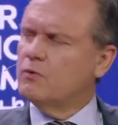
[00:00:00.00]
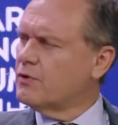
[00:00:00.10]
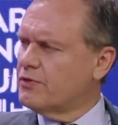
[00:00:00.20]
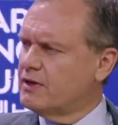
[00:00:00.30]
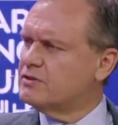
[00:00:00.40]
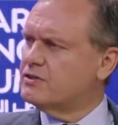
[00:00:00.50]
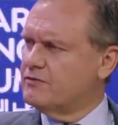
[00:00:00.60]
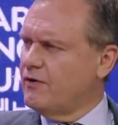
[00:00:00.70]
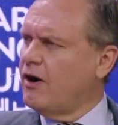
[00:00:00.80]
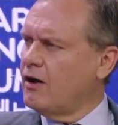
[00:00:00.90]
where things
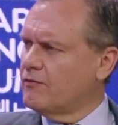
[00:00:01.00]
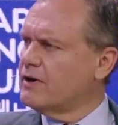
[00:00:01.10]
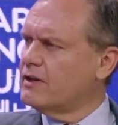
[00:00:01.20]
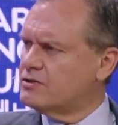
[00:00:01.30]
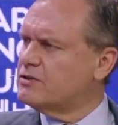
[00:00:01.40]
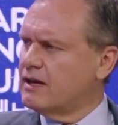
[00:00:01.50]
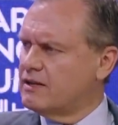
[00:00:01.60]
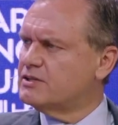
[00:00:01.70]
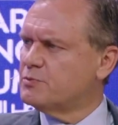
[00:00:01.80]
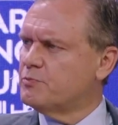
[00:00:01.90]
evolve. And it's at
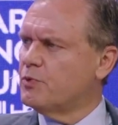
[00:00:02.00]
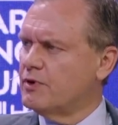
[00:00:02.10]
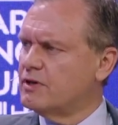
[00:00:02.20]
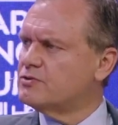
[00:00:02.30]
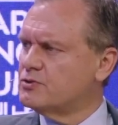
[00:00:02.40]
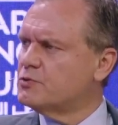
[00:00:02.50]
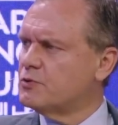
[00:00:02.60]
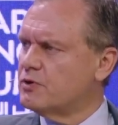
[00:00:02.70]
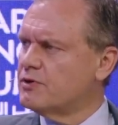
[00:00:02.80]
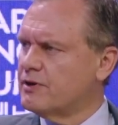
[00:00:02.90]
this point, it's
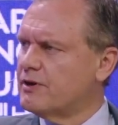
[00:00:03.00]
too early to